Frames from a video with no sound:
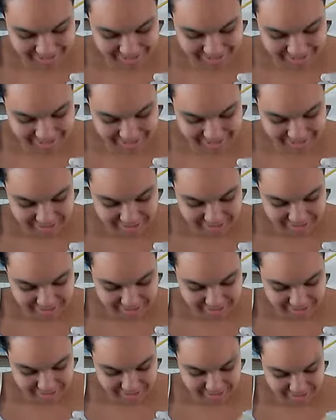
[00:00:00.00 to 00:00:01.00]

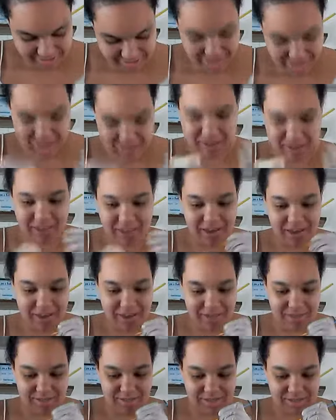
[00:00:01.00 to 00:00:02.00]
Oh, and again,
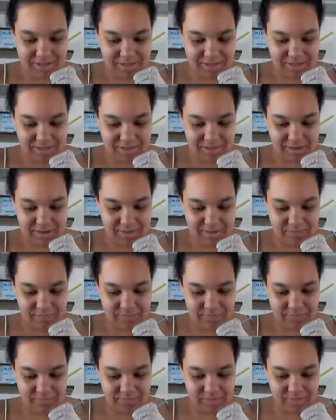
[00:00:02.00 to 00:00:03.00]
I'm not
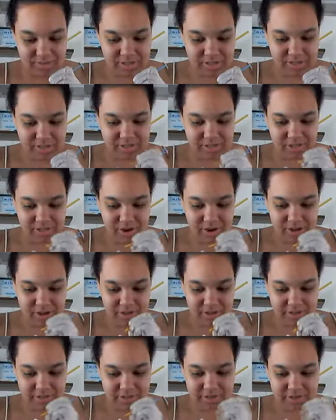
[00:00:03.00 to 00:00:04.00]
some sought
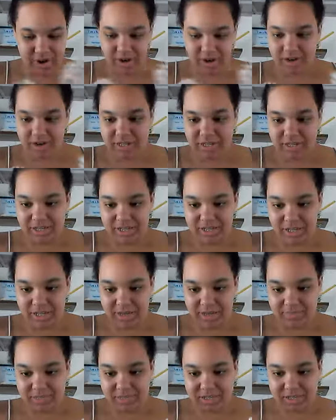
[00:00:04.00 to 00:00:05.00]
after artist.
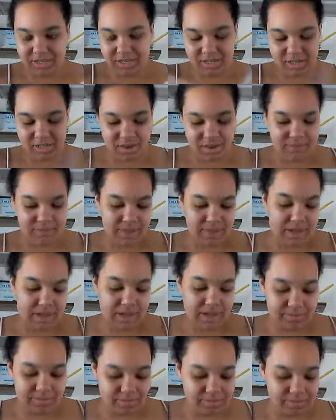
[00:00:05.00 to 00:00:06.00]
I'm just a
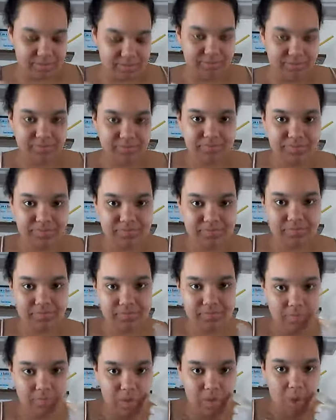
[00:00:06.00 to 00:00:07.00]
mom
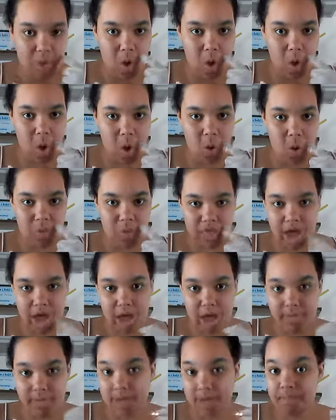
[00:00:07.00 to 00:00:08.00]
with a
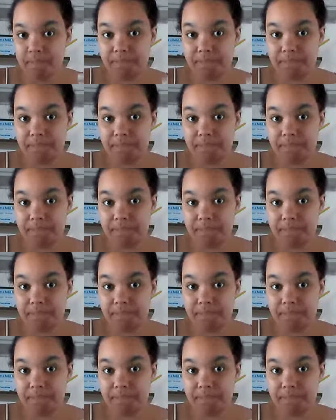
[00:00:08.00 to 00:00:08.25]
hobby.